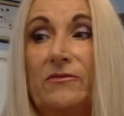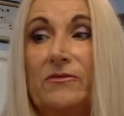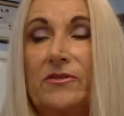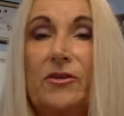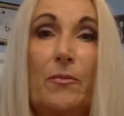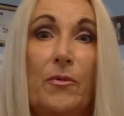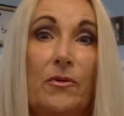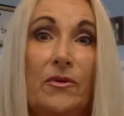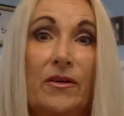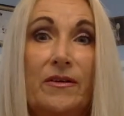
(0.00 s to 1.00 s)
supple
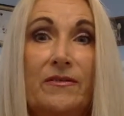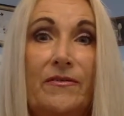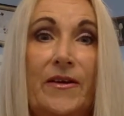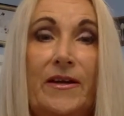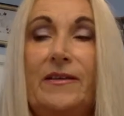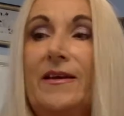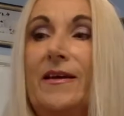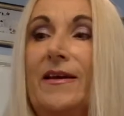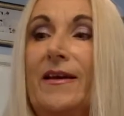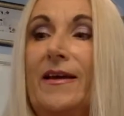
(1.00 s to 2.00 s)
looking feet,
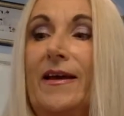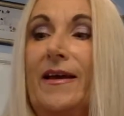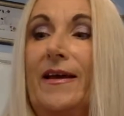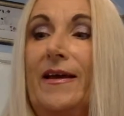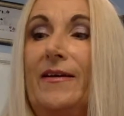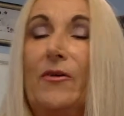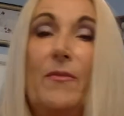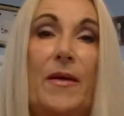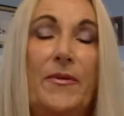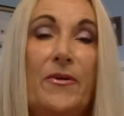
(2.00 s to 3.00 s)
or
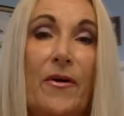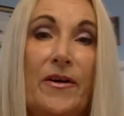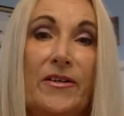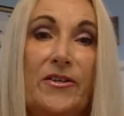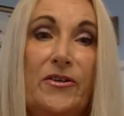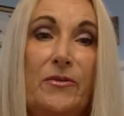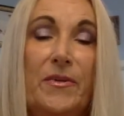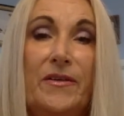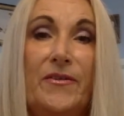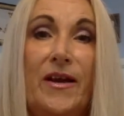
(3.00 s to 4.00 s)
maybe you already do, but
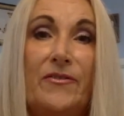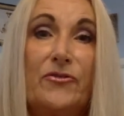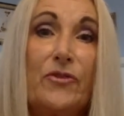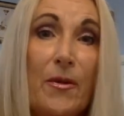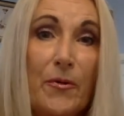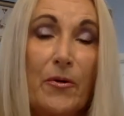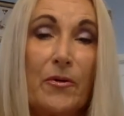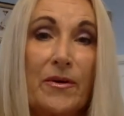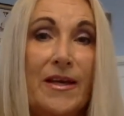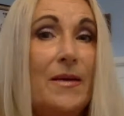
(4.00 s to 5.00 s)
if you have trouble
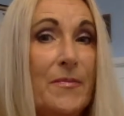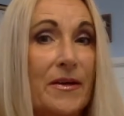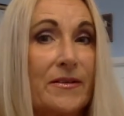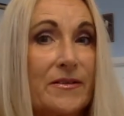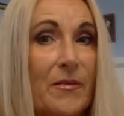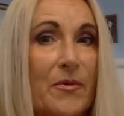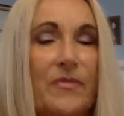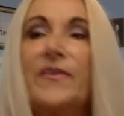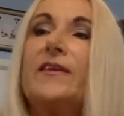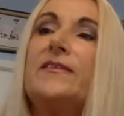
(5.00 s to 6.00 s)
keeping supple
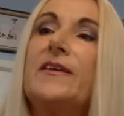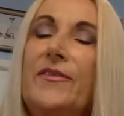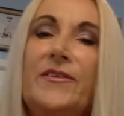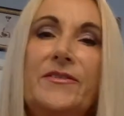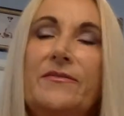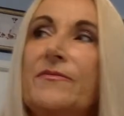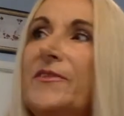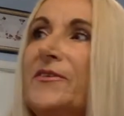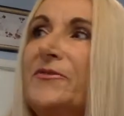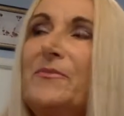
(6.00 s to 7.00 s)
feet, this
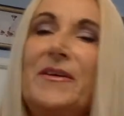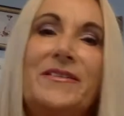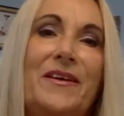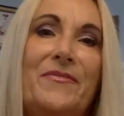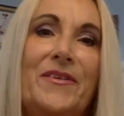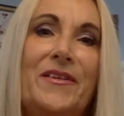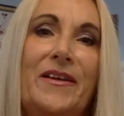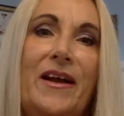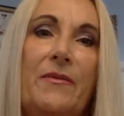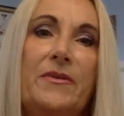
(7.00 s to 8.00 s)
would be something that
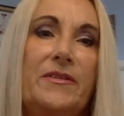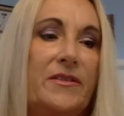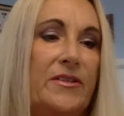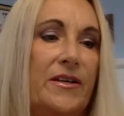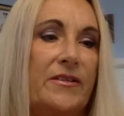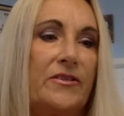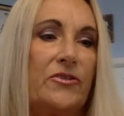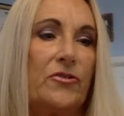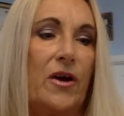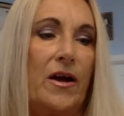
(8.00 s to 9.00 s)
I would suggest to
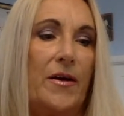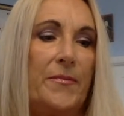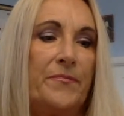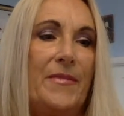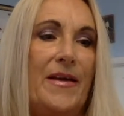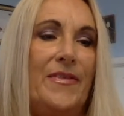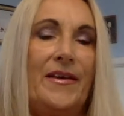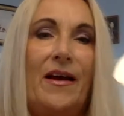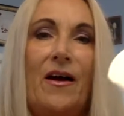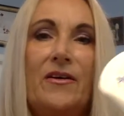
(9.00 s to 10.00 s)
try. And then
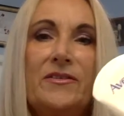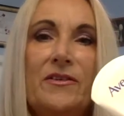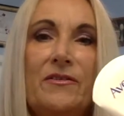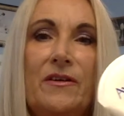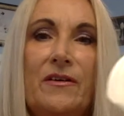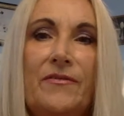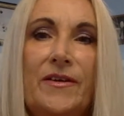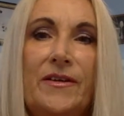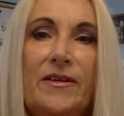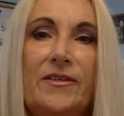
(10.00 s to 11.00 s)
I also
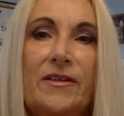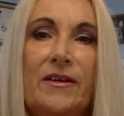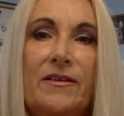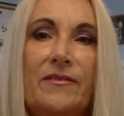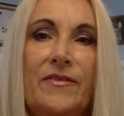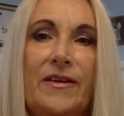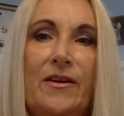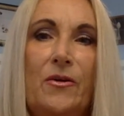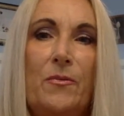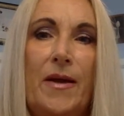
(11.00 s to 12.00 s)
finished an
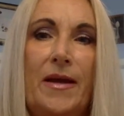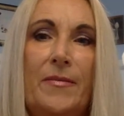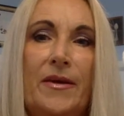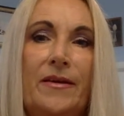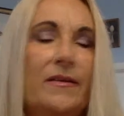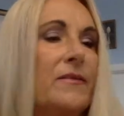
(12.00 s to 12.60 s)
Aveeno Baby.